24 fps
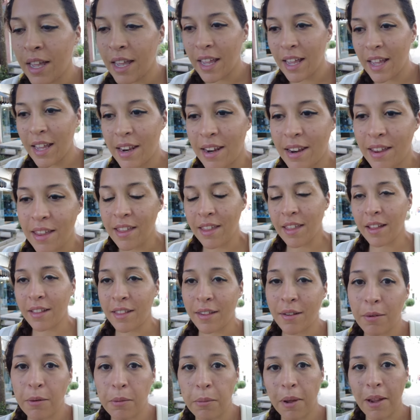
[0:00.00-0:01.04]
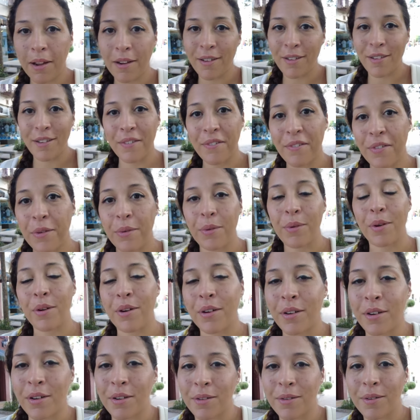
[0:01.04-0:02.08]
And that's a reminder, if you
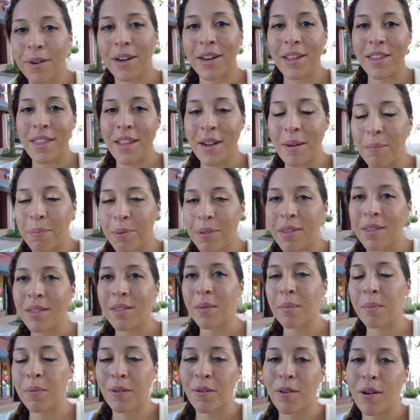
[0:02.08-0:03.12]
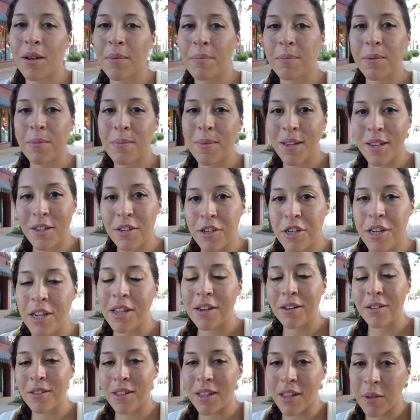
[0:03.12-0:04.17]
aren't already, then please subscribe to my
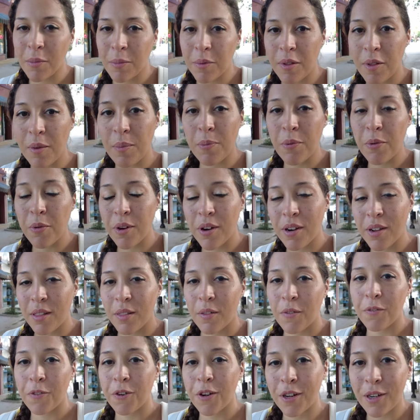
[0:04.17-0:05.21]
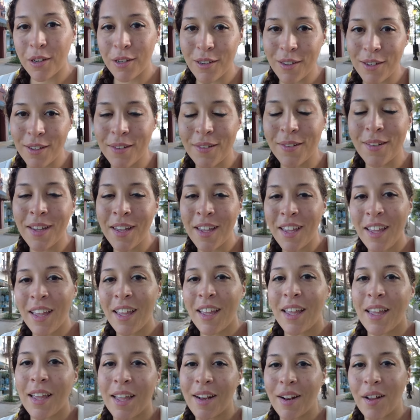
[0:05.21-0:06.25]
channel, help support, it's free to do.
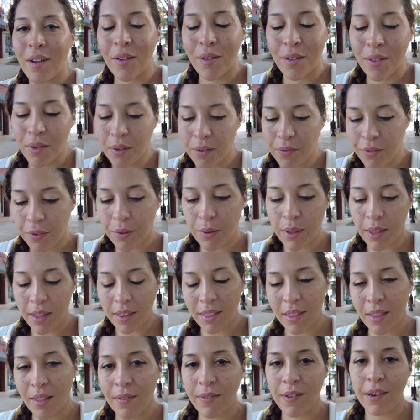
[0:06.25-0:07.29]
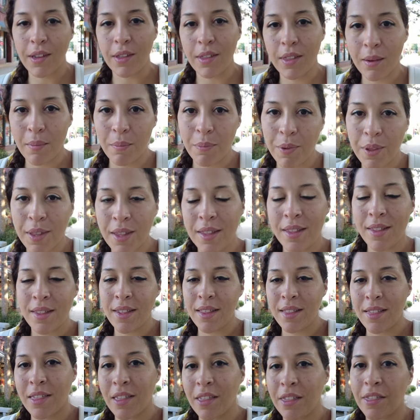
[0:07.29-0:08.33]
And also, if you like this video, then please
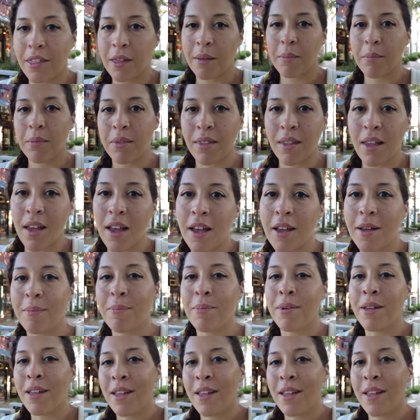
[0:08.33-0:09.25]
hit the thumbs up.